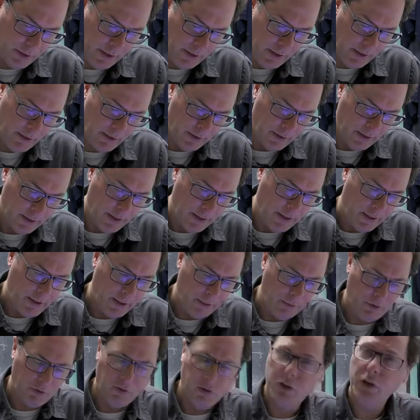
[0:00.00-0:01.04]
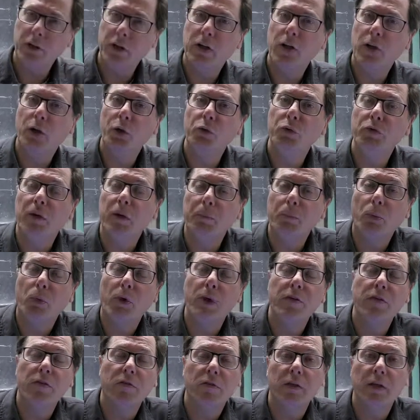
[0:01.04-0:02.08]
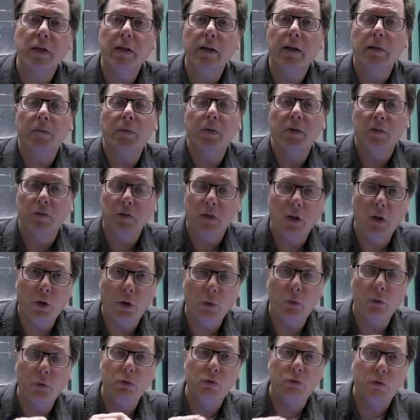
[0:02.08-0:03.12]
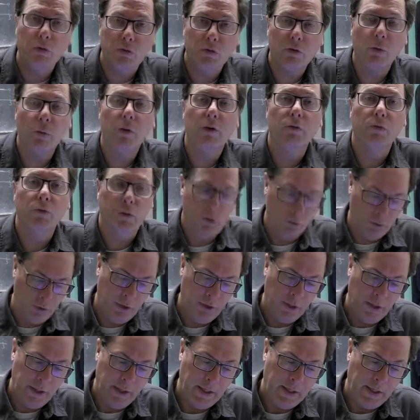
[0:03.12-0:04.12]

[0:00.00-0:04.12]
8. It's good to close that parenthesis. That means close the square root.